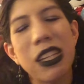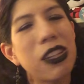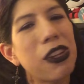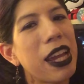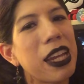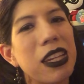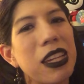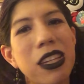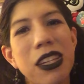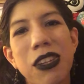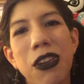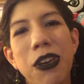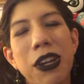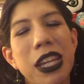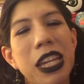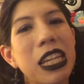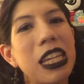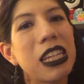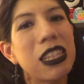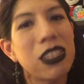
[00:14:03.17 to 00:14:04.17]
like you're
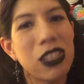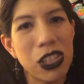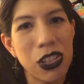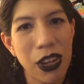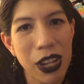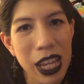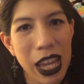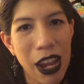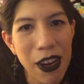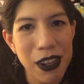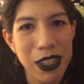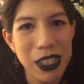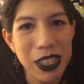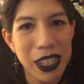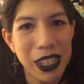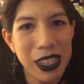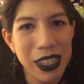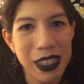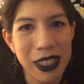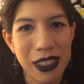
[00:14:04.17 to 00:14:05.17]
getting into your
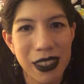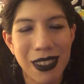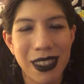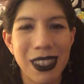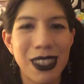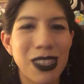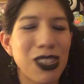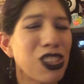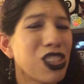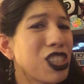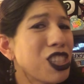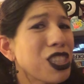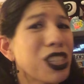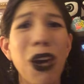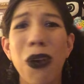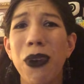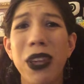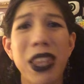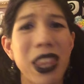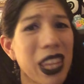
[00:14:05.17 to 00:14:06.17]
character, just
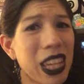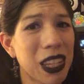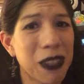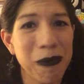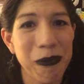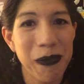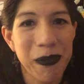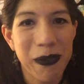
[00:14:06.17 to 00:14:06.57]
go with it.